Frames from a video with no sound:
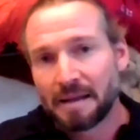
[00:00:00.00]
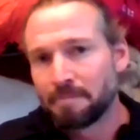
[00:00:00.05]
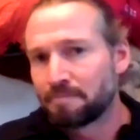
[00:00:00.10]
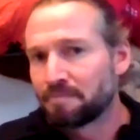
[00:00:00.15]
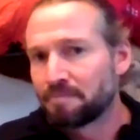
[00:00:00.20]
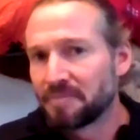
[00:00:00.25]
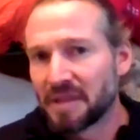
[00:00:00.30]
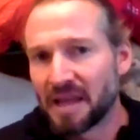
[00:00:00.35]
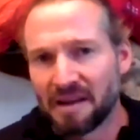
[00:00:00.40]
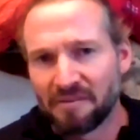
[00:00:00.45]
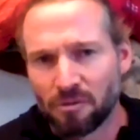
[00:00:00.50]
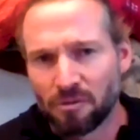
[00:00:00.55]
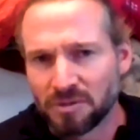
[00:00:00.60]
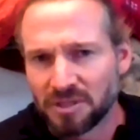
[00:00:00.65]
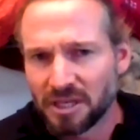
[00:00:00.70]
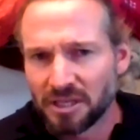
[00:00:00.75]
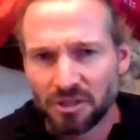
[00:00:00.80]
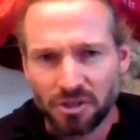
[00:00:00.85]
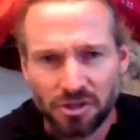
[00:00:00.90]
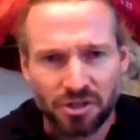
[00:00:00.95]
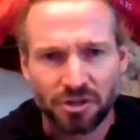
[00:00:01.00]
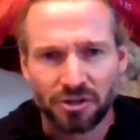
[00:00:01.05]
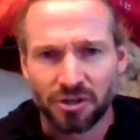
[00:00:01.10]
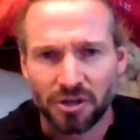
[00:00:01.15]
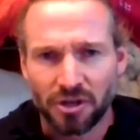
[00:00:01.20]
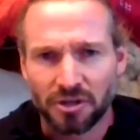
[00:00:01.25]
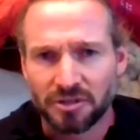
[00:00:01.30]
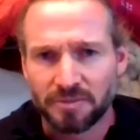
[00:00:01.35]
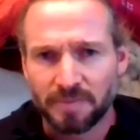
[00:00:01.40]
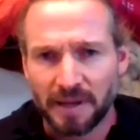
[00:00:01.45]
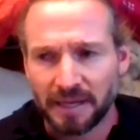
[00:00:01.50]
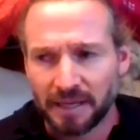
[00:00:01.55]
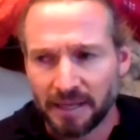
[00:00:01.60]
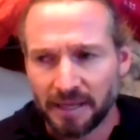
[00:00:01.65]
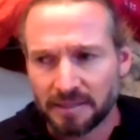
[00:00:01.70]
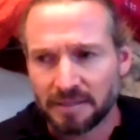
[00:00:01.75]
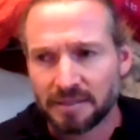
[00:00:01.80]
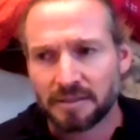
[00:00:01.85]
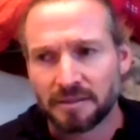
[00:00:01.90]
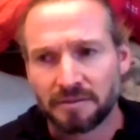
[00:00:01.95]
and everyone was like, "You shouldn't go to
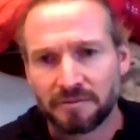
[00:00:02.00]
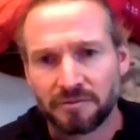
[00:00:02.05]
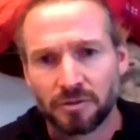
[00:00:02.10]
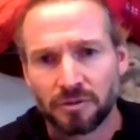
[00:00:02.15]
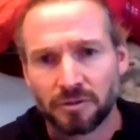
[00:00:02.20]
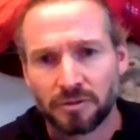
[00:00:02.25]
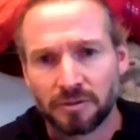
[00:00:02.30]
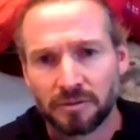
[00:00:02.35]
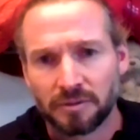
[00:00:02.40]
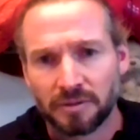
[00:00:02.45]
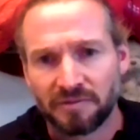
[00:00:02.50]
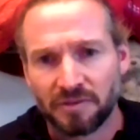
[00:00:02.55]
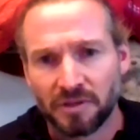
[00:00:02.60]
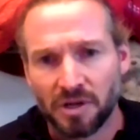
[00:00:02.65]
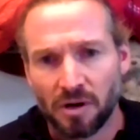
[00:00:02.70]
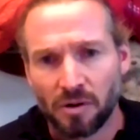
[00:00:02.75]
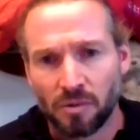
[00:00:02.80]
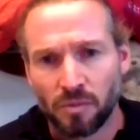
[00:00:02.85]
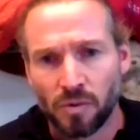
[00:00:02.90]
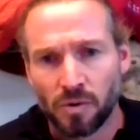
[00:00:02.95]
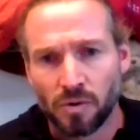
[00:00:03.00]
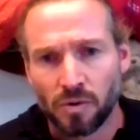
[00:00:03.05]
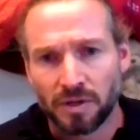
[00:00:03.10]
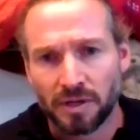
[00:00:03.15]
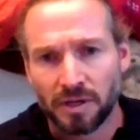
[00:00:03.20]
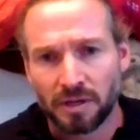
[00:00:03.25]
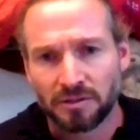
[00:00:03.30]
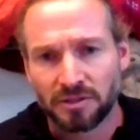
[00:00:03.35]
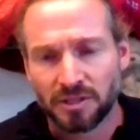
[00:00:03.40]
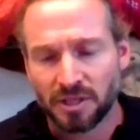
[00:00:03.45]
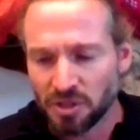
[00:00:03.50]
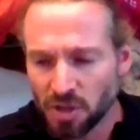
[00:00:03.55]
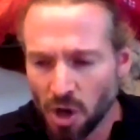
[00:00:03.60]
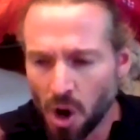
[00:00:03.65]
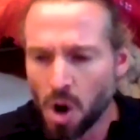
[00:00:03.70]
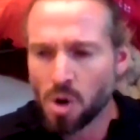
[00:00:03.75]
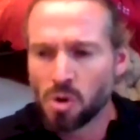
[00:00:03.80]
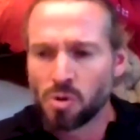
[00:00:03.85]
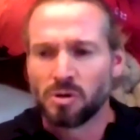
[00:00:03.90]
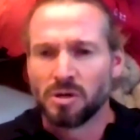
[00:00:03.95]
Madagascar if you can't walk." And I was like,
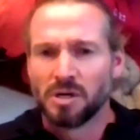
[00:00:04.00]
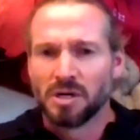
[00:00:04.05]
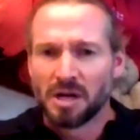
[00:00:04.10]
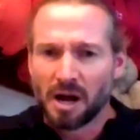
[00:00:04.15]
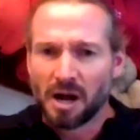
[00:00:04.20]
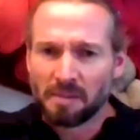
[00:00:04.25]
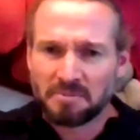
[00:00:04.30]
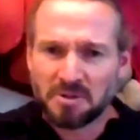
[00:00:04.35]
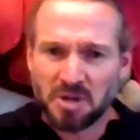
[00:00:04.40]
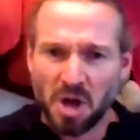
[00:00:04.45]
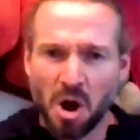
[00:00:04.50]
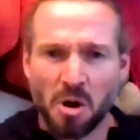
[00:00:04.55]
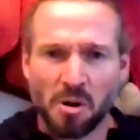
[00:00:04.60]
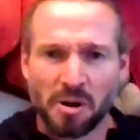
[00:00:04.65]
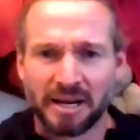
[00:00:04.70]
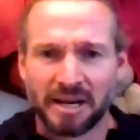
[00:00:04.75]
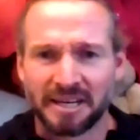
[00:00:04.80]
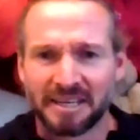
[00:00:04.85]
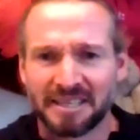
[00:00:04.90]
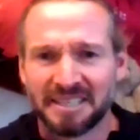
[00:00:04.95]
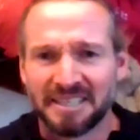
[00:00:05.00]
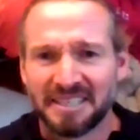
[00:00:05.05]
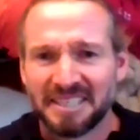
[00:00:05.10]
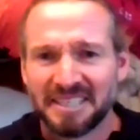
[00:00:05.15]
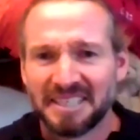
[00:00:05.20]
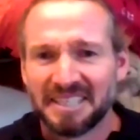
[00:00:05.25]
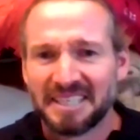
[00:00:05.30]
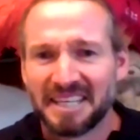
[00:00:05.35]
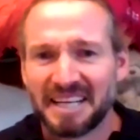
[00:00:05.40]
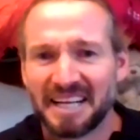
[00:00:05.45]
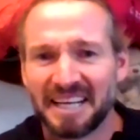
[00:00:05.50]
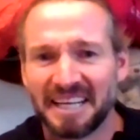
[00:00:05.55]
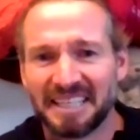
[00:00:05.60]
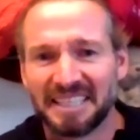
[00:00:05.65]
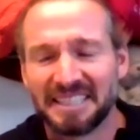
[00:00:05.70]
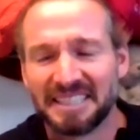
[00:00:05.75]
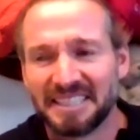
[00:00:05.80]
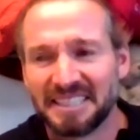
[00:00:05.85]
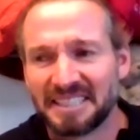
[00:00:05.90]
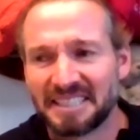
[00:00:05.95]
"No, I'm going."
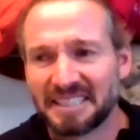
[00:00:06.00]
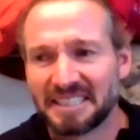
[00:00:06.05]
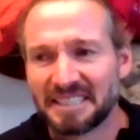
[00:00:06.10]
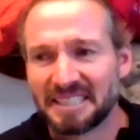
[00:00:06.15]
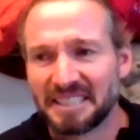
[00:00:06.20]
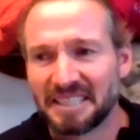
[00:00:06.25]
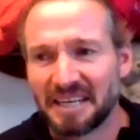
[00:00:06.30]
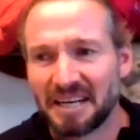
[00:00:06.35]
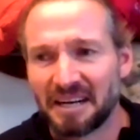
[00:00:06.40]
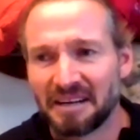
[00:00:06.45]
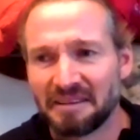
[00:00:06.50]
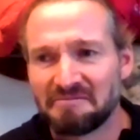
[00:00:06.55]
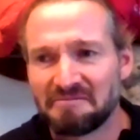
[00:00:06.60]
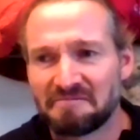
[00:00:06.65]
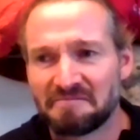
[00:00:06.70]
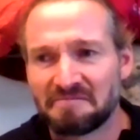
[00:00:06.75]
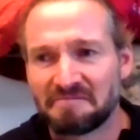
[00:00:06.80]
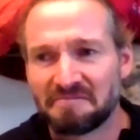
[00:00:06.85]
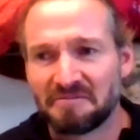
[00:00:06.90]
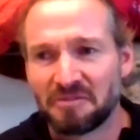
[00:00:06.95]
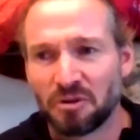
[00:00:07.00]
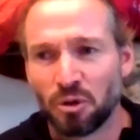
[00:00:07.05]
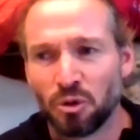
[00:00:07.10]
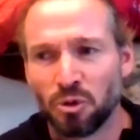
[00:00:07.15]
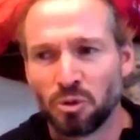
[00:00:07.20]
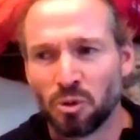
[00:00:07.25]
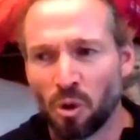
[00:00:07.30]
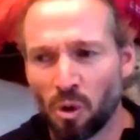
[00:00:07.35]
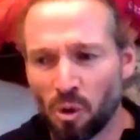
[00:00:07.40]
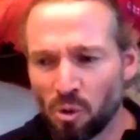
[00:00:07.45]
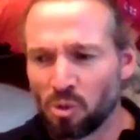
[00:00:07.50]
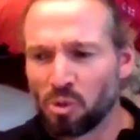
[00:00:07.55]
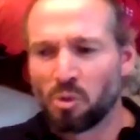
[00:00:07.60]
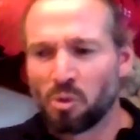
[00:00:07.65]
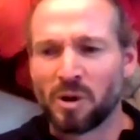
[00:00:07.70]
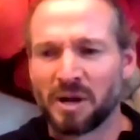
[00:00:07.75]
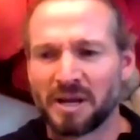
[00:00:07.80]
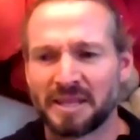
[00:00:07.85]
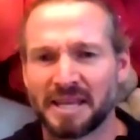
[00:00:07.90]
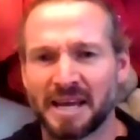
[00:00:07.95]
And I flew all
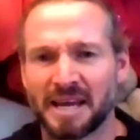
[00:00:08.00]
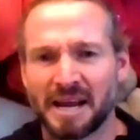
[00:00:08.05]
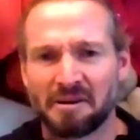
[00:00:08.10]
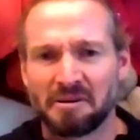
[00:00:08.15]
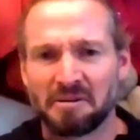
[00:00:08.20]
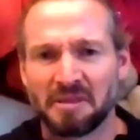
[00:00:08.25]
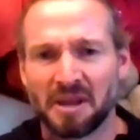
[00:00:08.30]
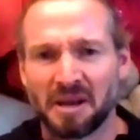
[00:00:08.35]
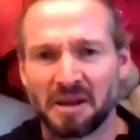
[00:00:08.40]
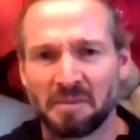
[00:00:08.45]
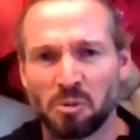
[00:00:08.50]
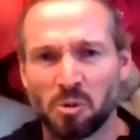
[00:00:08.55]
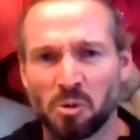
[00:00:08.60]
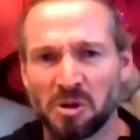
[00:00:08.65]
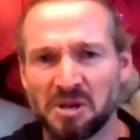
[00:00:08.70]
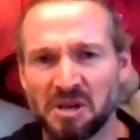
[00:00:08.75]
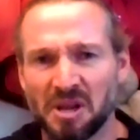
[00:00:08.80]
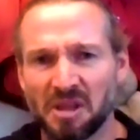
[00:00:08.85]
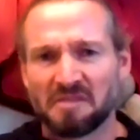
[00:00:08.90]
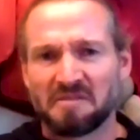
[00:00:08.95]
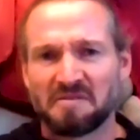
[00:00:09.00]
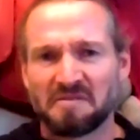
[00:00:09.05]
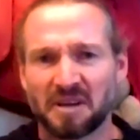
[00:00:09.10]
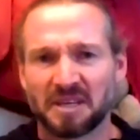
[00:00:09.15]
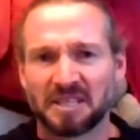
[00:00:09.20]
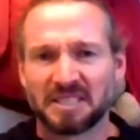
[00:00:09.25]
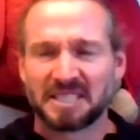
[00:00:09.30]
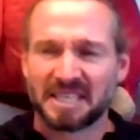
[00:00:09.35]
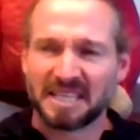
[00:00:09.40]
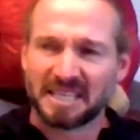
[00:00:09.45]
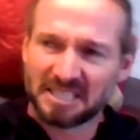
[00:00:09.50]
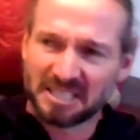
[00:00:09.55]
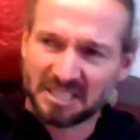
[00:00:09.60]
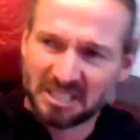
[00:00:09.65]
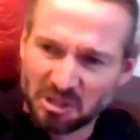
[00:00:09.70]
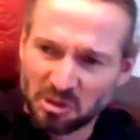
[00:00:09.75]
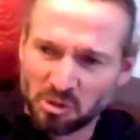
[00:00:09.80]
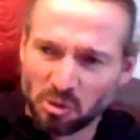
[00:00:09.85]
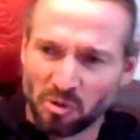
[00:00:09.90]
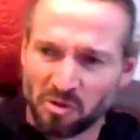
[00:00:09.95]
the way there, and then I bought another flight to get to
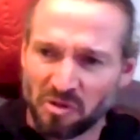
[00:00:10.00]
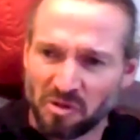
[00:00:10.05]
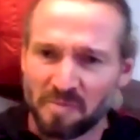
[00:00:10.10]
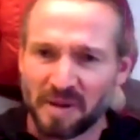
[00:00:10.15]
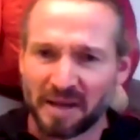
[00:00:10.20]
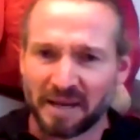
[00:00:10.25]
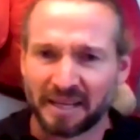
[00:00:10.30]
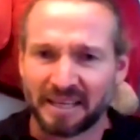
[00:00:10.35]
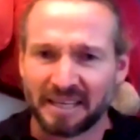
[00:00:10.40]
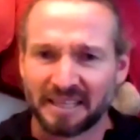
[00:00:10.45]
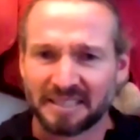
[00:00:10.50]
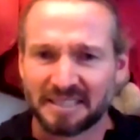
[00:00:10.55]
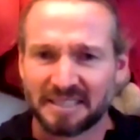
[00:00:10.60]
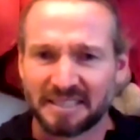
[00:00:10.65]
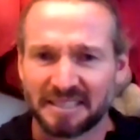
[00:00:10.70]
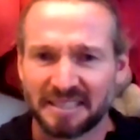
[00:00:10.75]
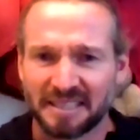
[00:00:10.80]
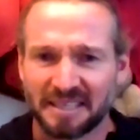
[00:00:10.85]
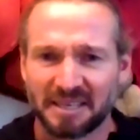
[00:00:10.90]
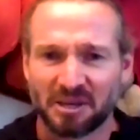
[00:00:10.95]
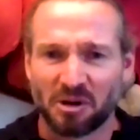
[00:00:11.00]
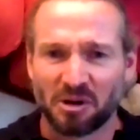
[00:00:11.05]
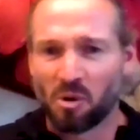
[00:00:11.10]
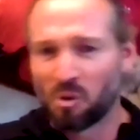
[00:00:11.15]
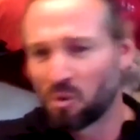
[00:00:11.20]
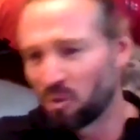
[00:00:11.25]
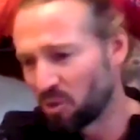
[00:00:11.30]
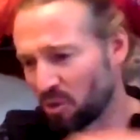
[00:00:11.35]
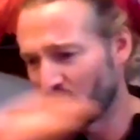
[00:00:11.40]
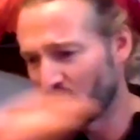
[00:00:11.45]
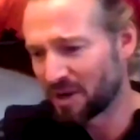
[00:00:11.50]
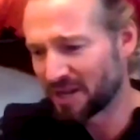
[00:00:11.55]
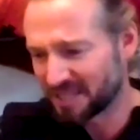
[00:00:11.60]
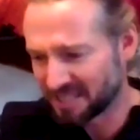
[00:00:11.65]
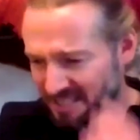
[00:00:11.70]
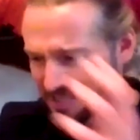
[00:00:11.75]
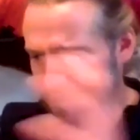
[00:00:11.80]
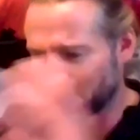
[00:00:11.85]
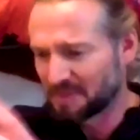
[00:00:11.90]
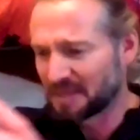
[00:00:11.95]
the north of Madagascar. Then I got all the
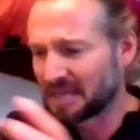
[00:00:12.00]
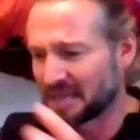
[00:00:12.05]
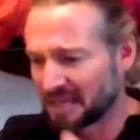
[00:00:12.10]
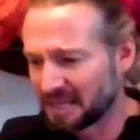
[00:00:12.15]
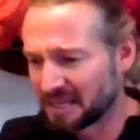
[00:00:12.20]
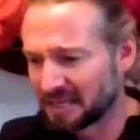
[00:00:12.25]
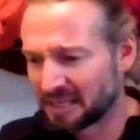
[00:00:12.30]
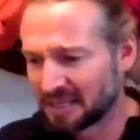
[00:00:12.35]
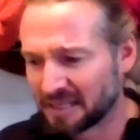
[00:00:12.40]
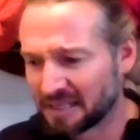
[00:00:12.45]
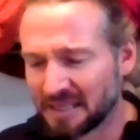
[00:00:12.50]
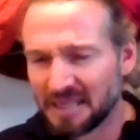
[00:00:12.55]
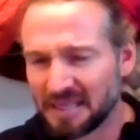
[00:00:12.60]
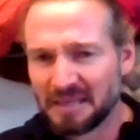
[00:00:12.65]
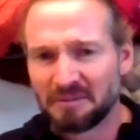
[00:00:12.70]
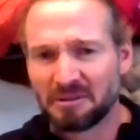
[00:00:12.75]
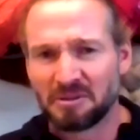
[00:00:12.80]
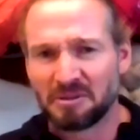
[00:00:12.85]
way to the beginning